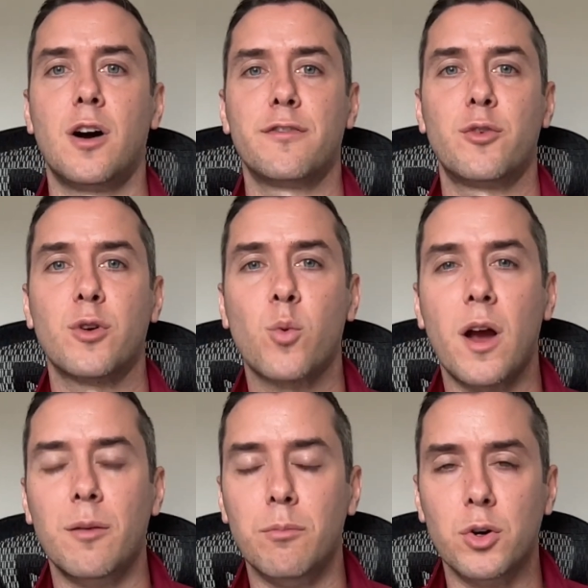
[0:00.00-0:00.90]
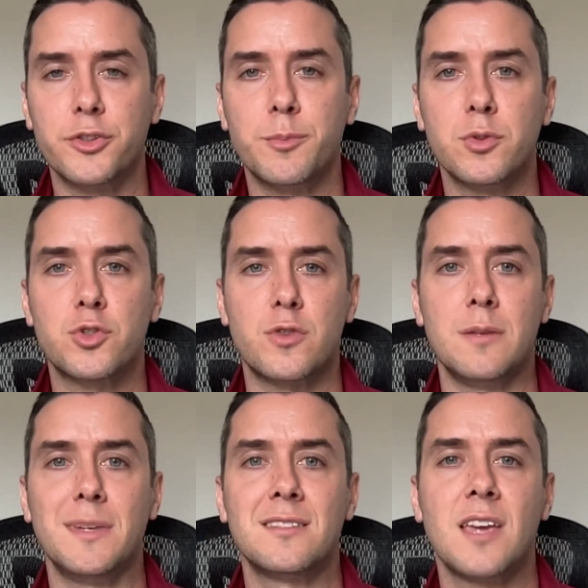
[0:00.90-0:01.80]
often require multiple
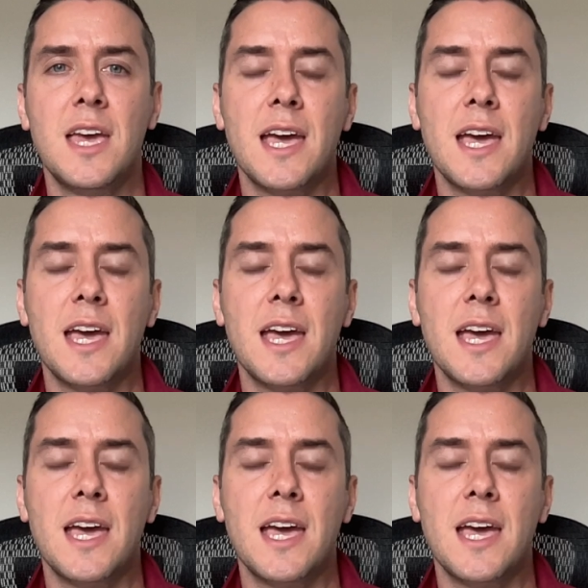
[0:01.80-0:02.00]
treatments